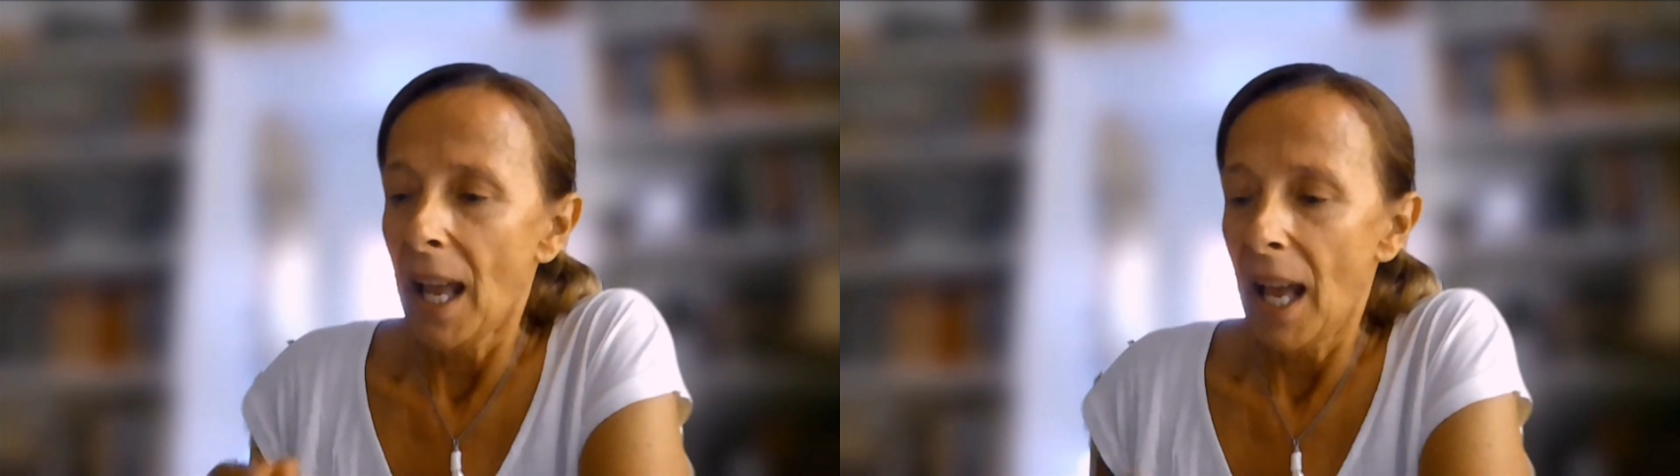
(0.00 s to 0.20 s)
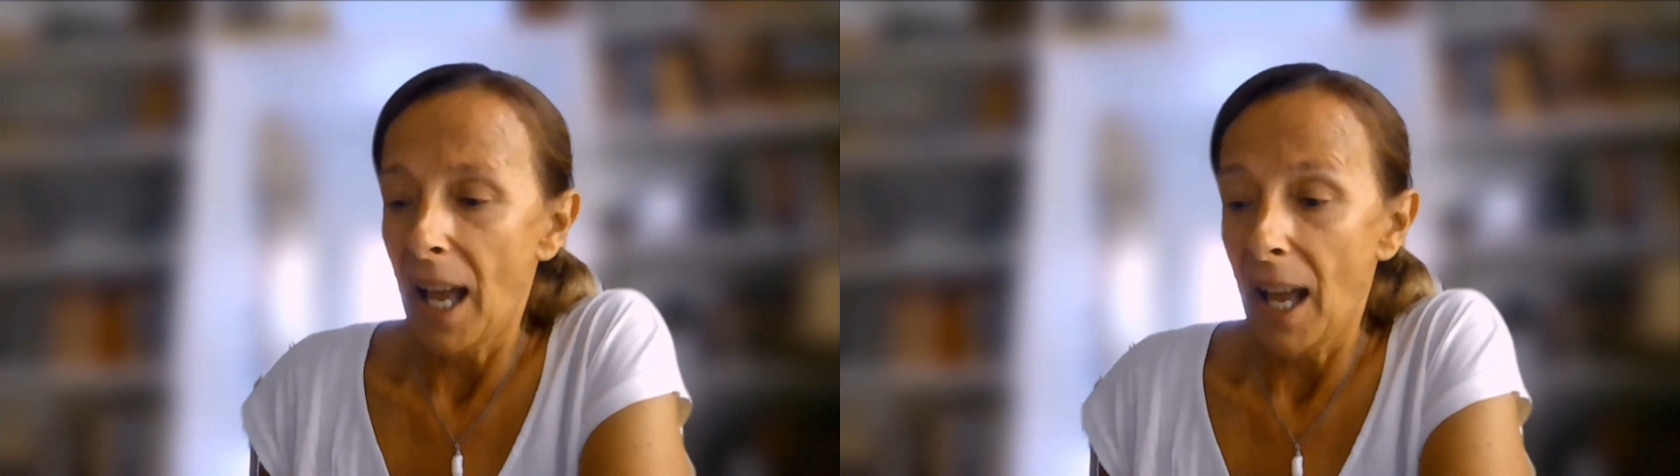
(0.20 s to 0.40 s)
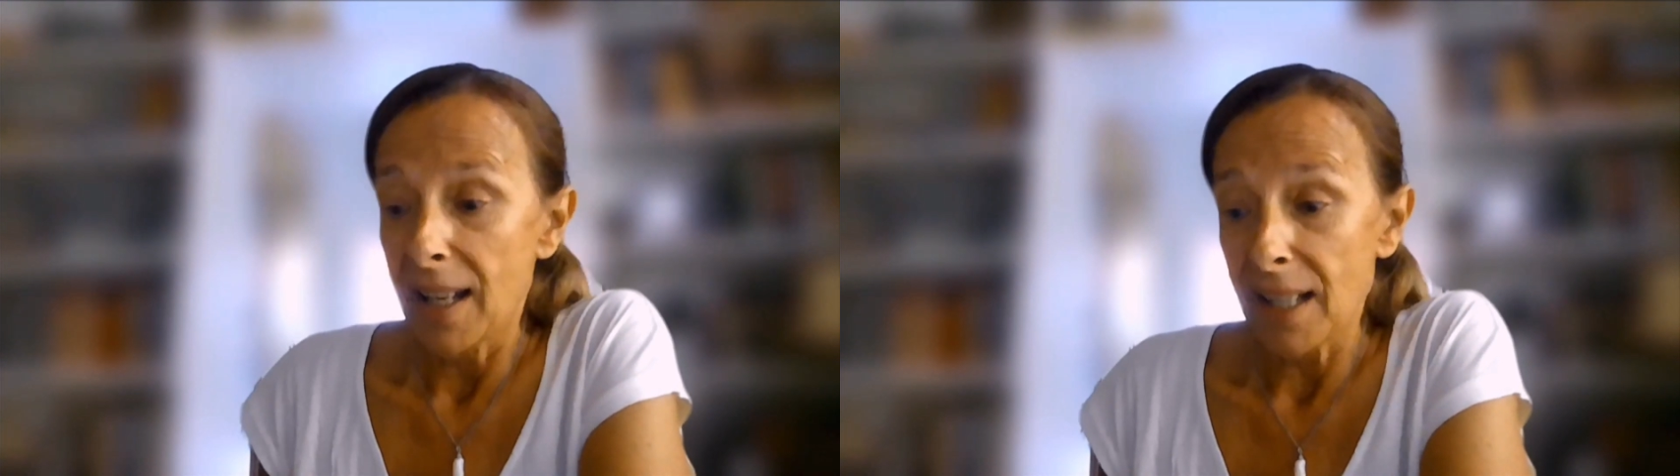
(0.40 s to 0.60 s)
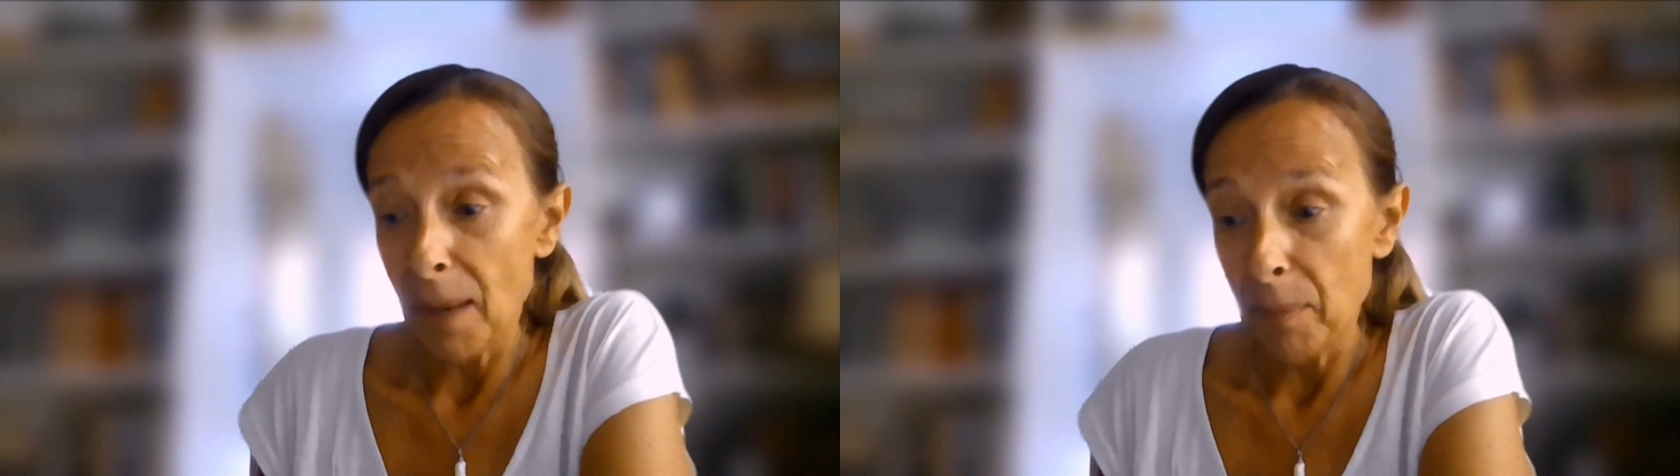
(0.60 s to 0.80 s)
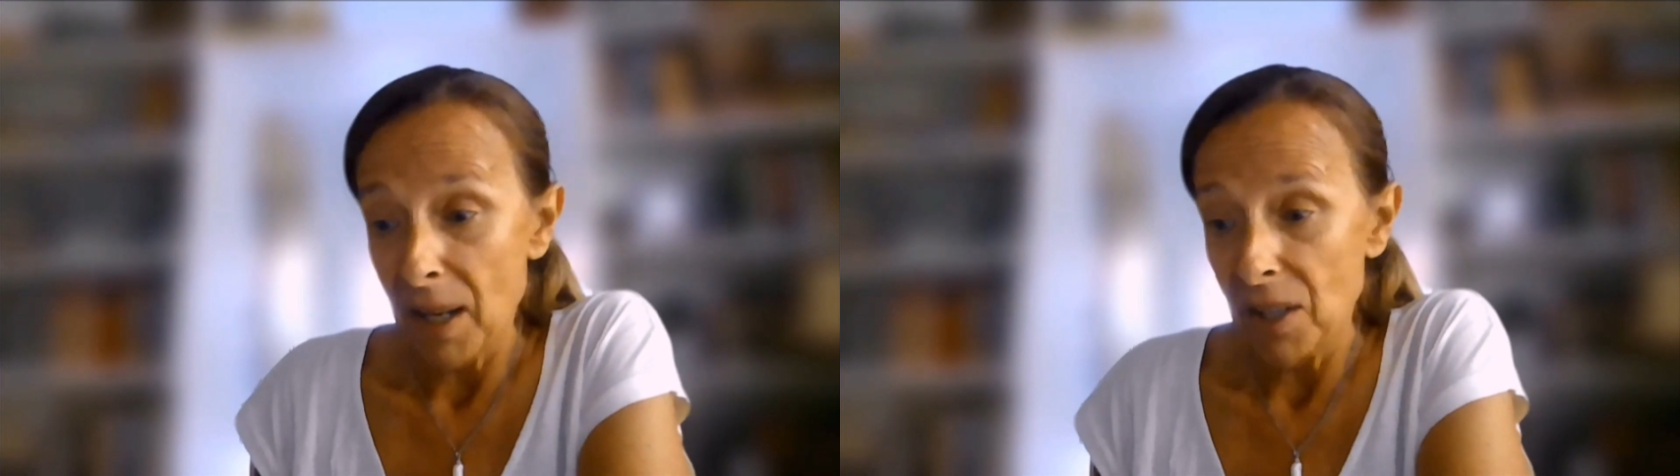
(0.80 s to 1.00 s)
as I
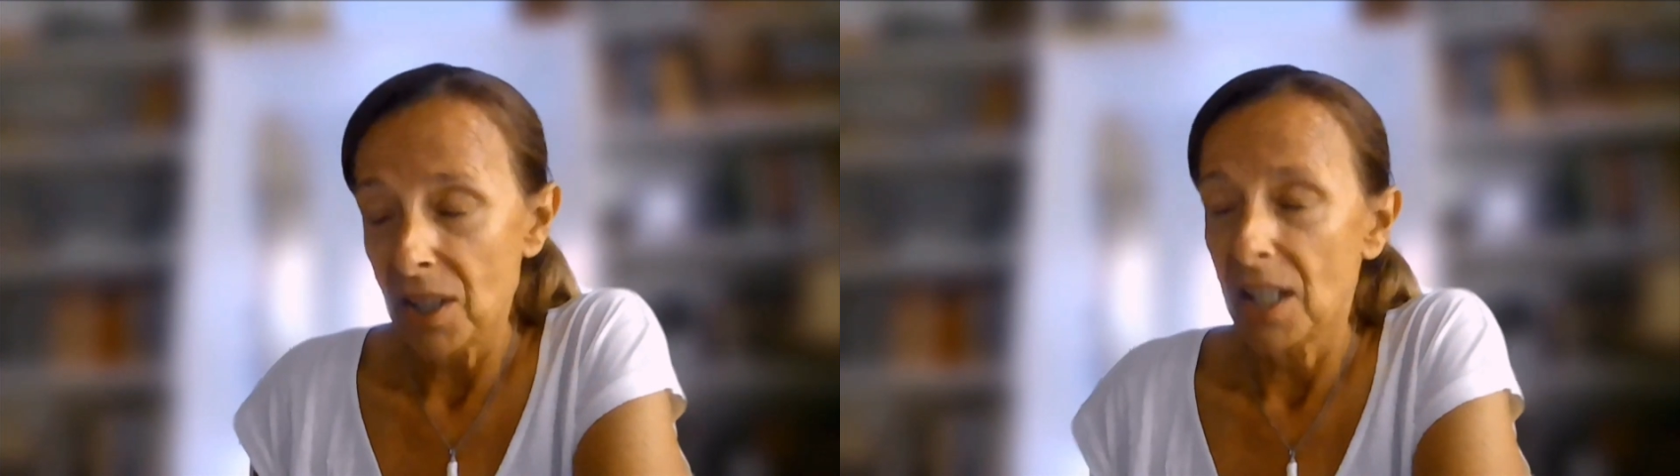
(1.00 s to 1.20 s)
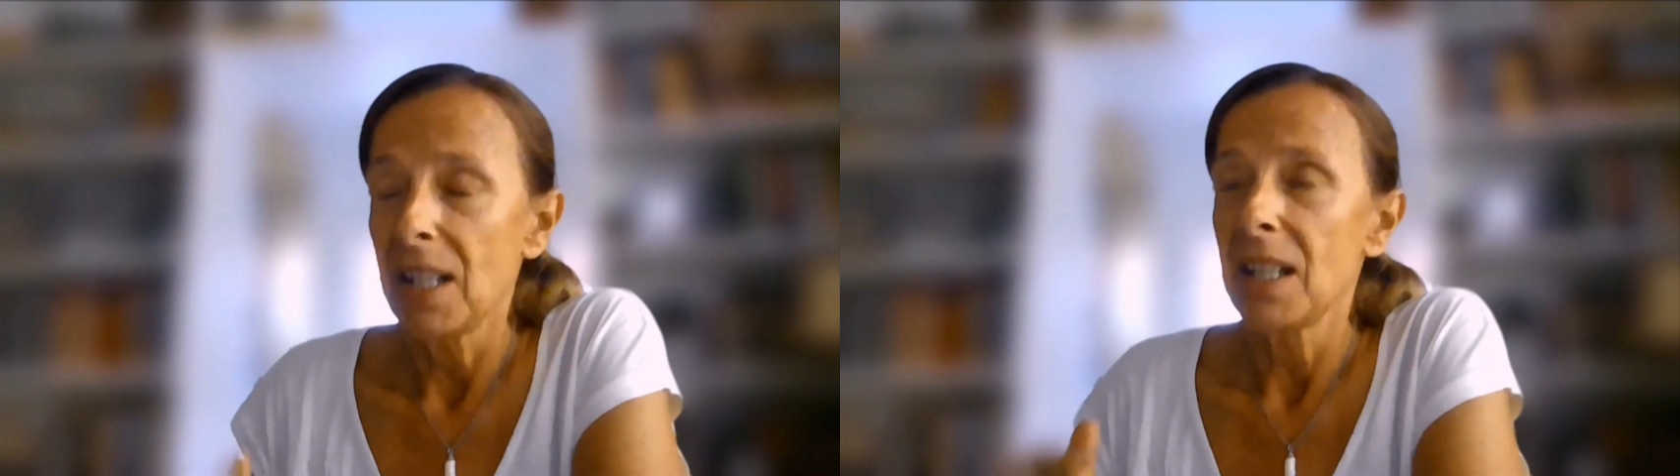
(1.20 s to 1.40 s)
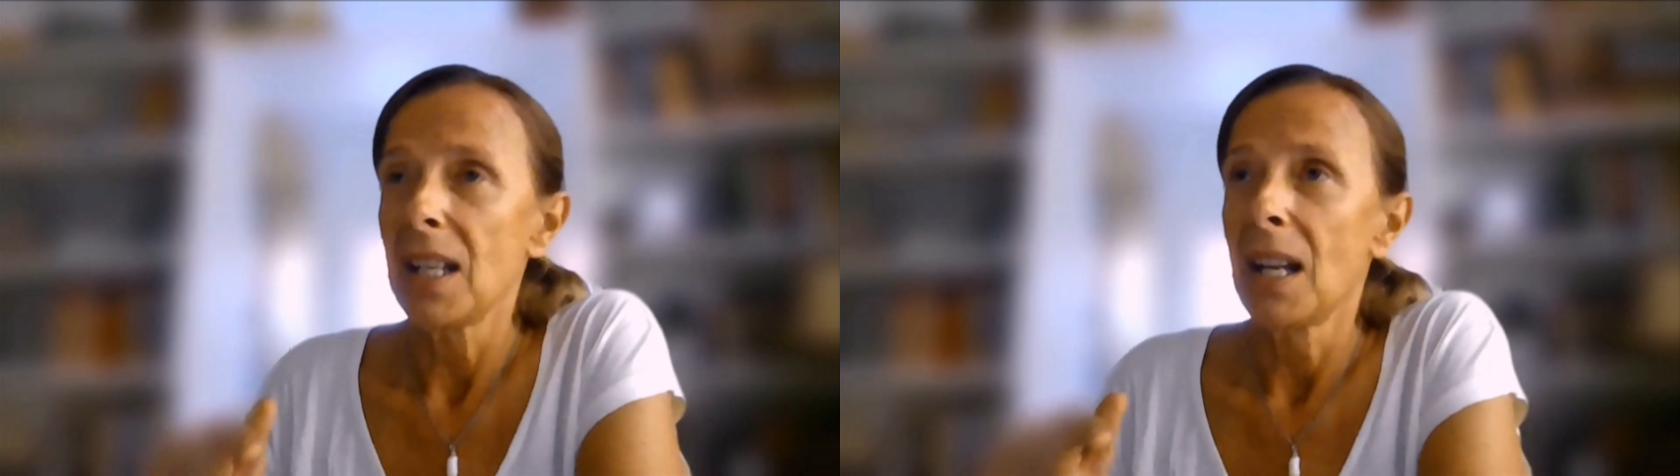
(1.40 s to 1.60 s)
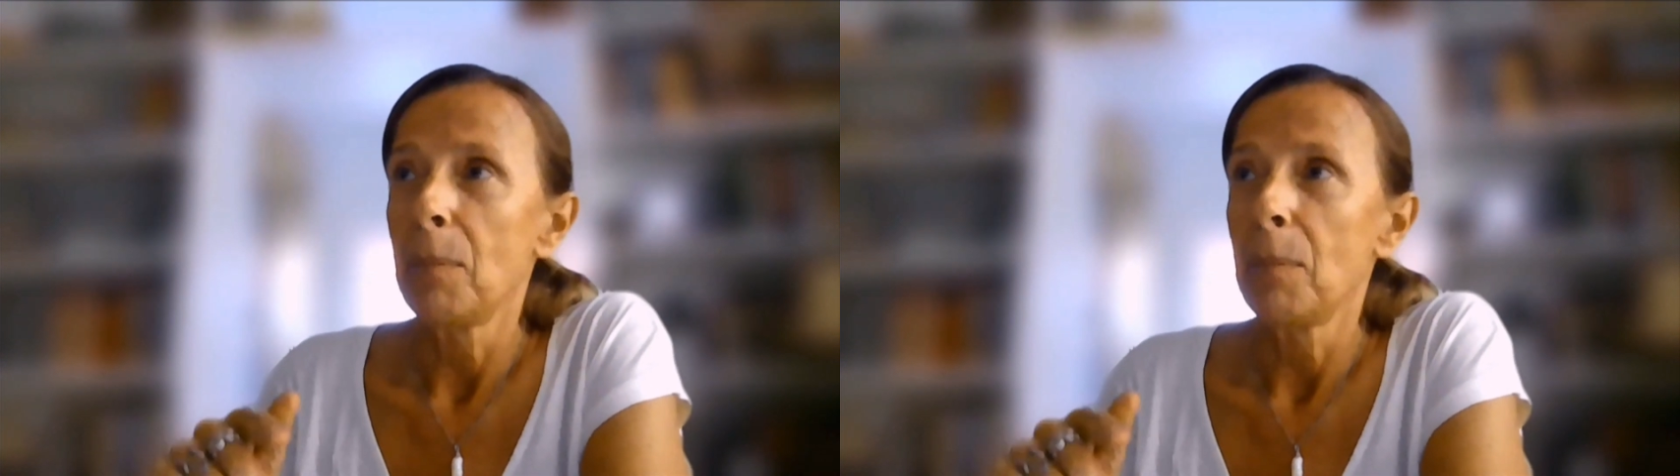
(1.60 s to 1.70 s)
mentioned,